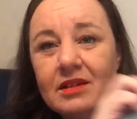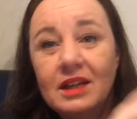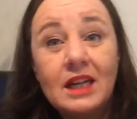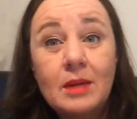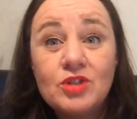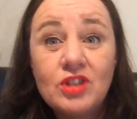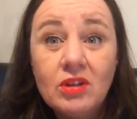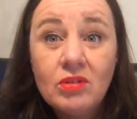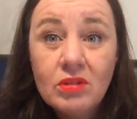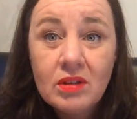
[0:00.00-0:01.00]
And I'm
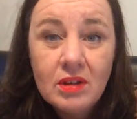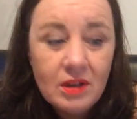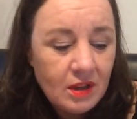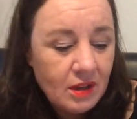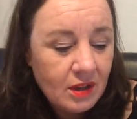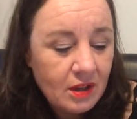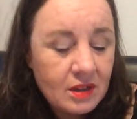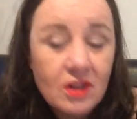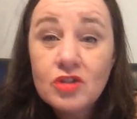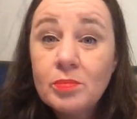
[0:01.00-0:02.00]
still
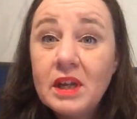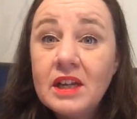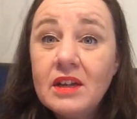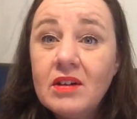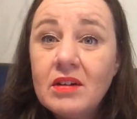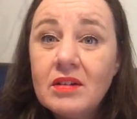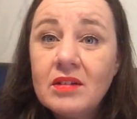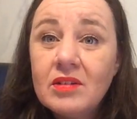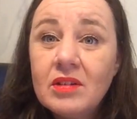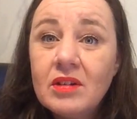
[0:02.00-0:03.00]
contemplating
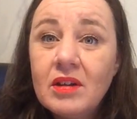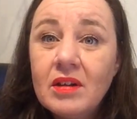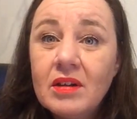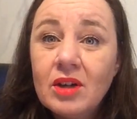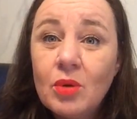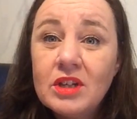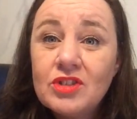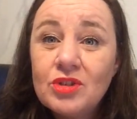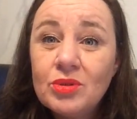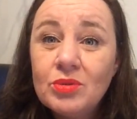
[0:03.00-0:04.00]
on going
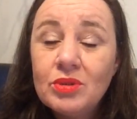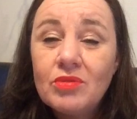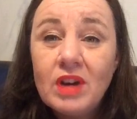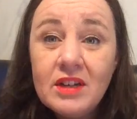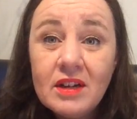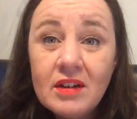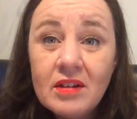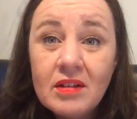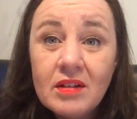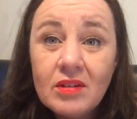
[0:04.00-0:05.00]
to the
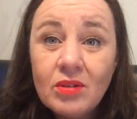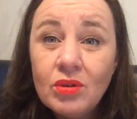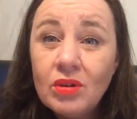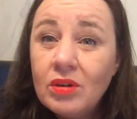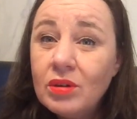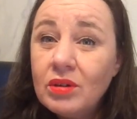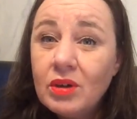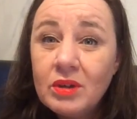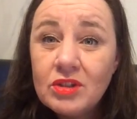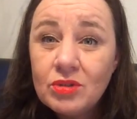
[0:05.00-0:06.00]
reindeer or
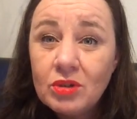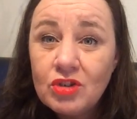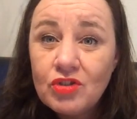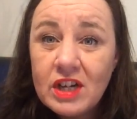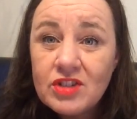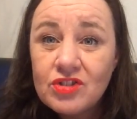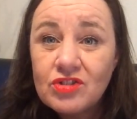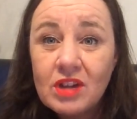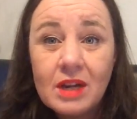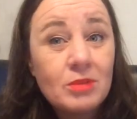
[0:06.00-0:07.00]
going to the
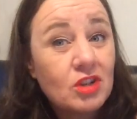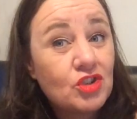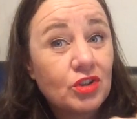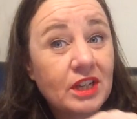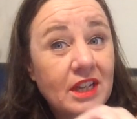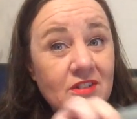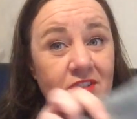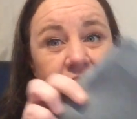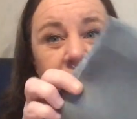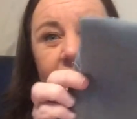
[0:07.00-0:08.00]
dress. I'm not sure yet.
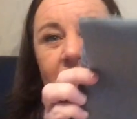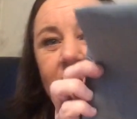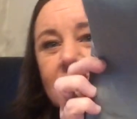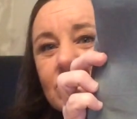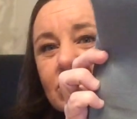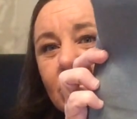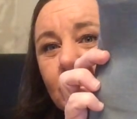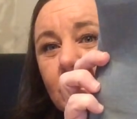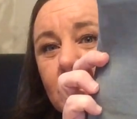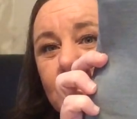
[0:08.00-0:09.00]
So
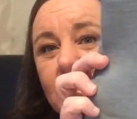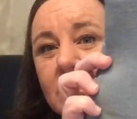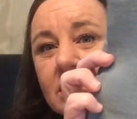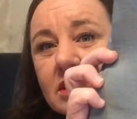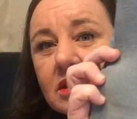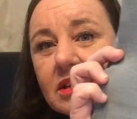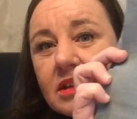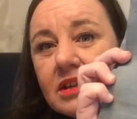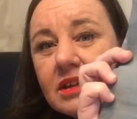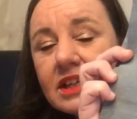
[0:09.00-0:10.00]
we will see.
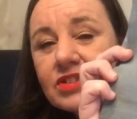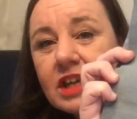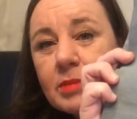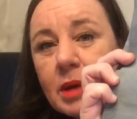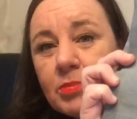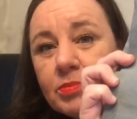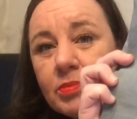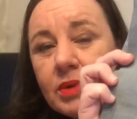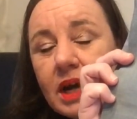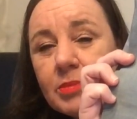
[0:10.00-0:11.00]
Next time
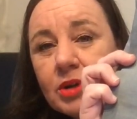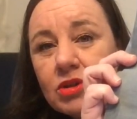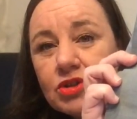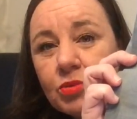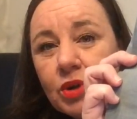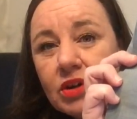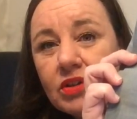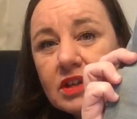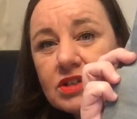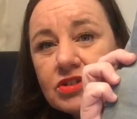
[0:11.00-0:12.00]
I'm going to work
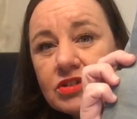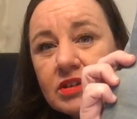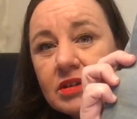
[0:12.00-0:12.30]
on this,